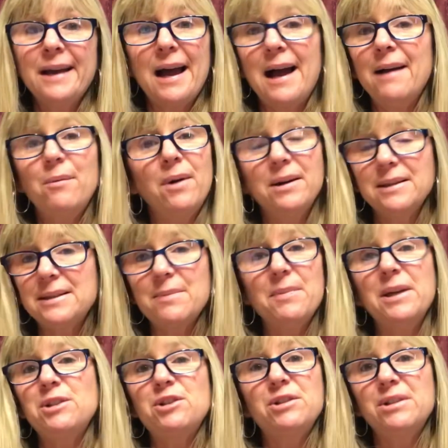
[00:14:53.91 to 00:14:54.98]
I wanted to
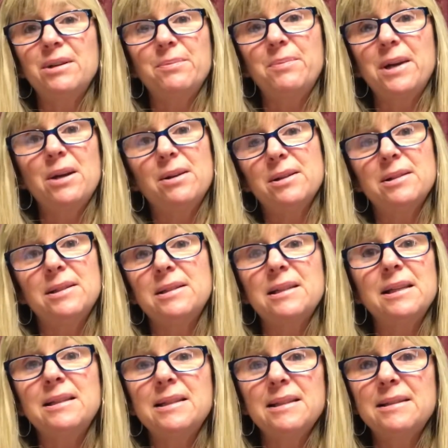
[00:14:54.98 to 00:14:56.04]
mention it because
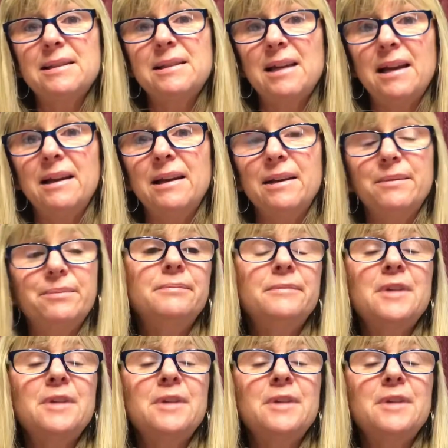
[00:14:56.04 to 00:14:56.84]
it did say it.